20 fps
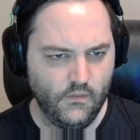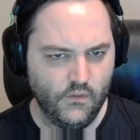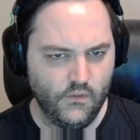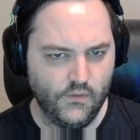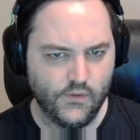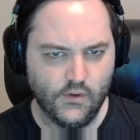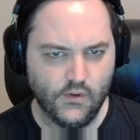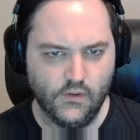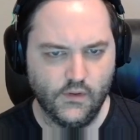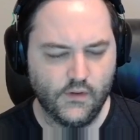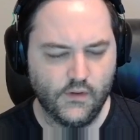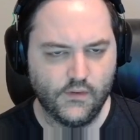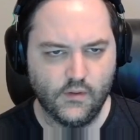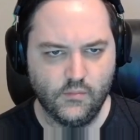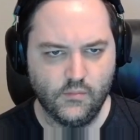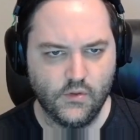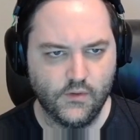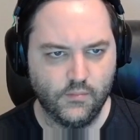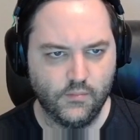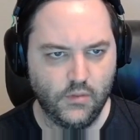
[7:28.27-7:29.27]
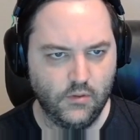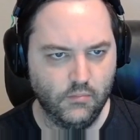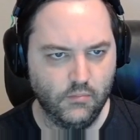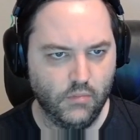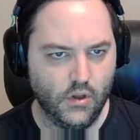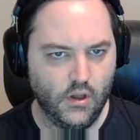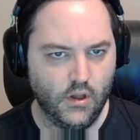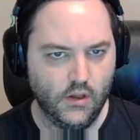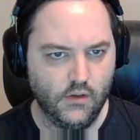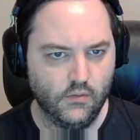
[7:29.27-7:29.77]
So unless I'm just being
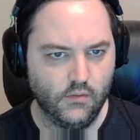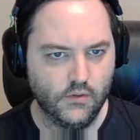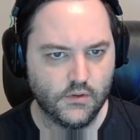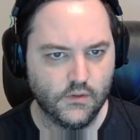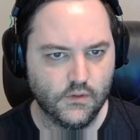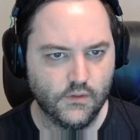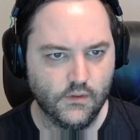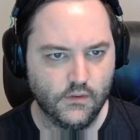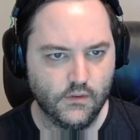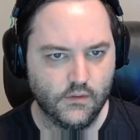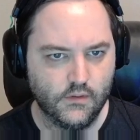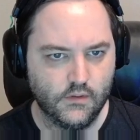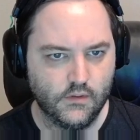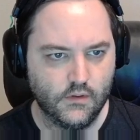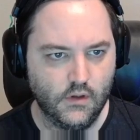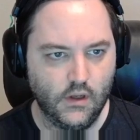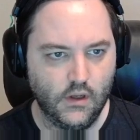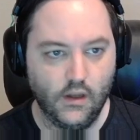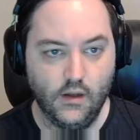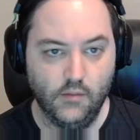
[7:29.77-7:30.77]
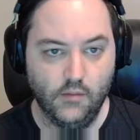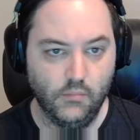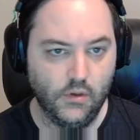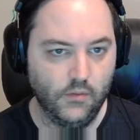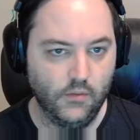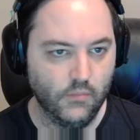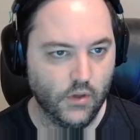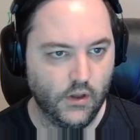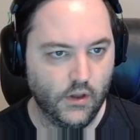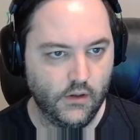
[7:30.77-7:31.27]
blind, which isn't, I am
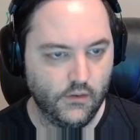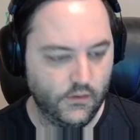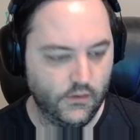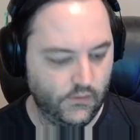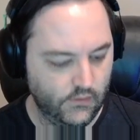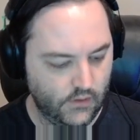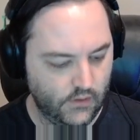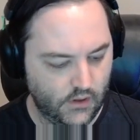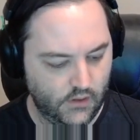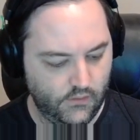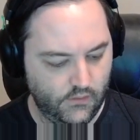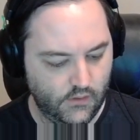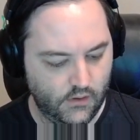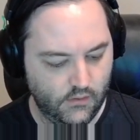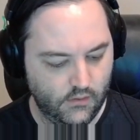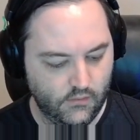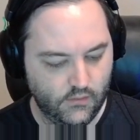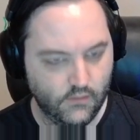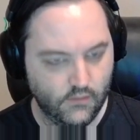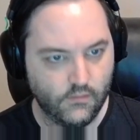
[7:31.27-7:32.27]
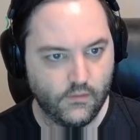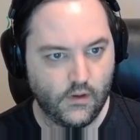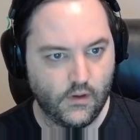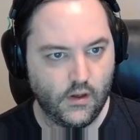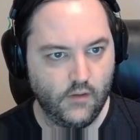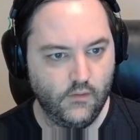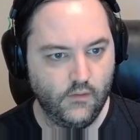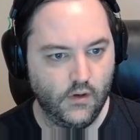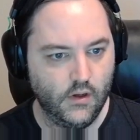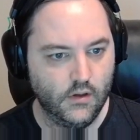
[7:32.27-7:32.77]
being blind, there's a 9 there. So
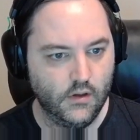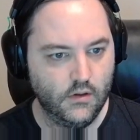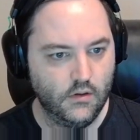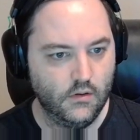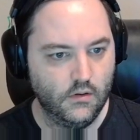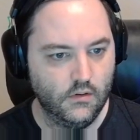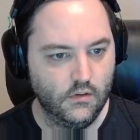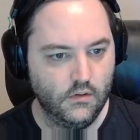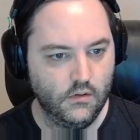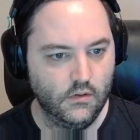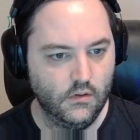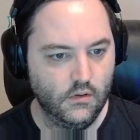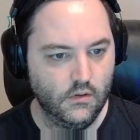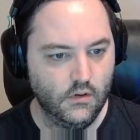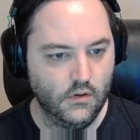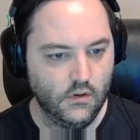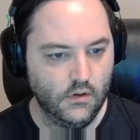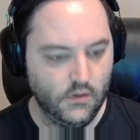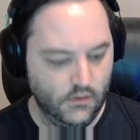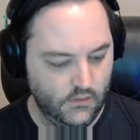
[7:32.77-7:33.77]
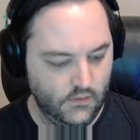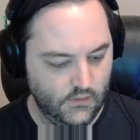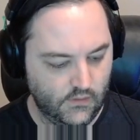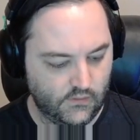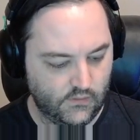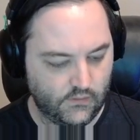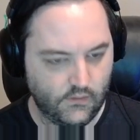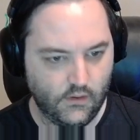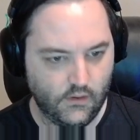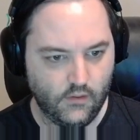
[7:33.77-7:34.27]
5, 9,
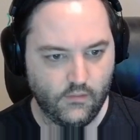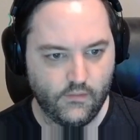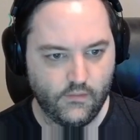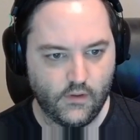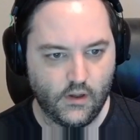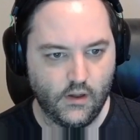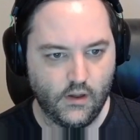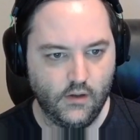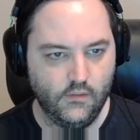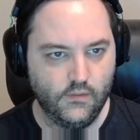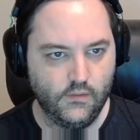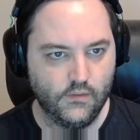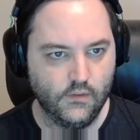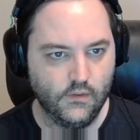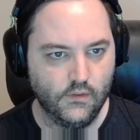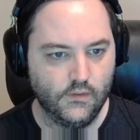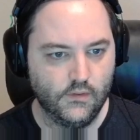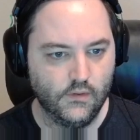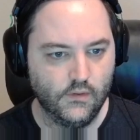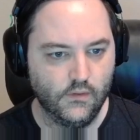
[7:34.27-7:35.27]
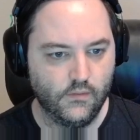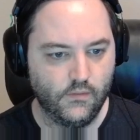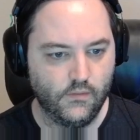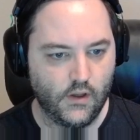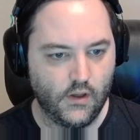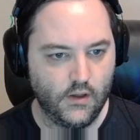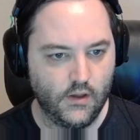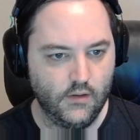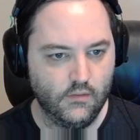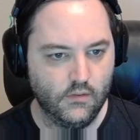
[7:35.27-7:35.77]
that's not 5, so this is
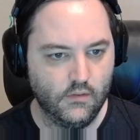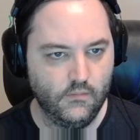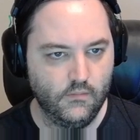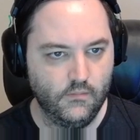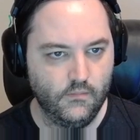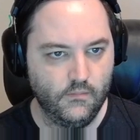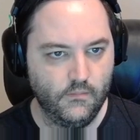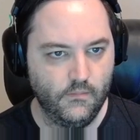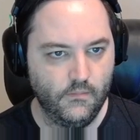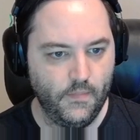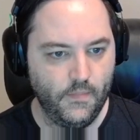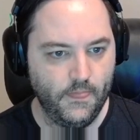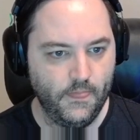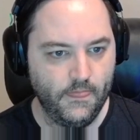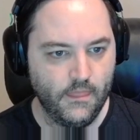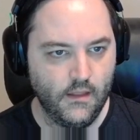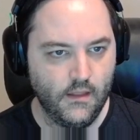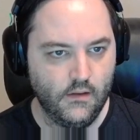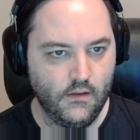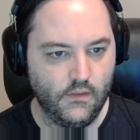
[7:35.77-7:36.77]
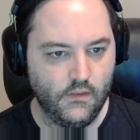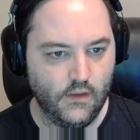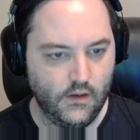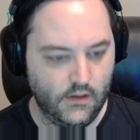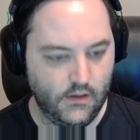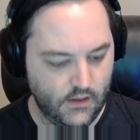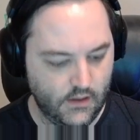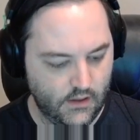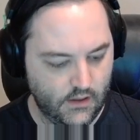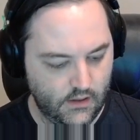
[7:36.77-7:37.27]
5. That
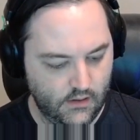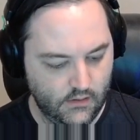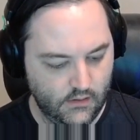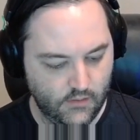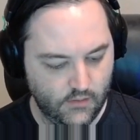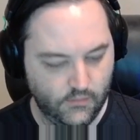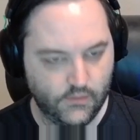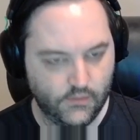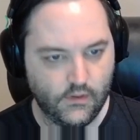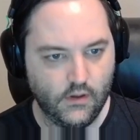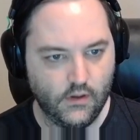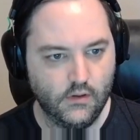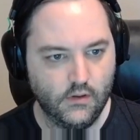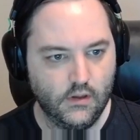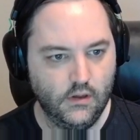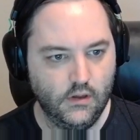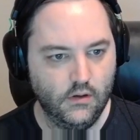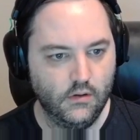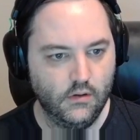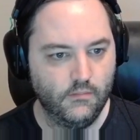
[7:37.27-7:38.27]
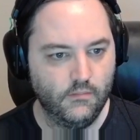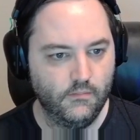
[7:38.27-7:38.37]
9 comes down here.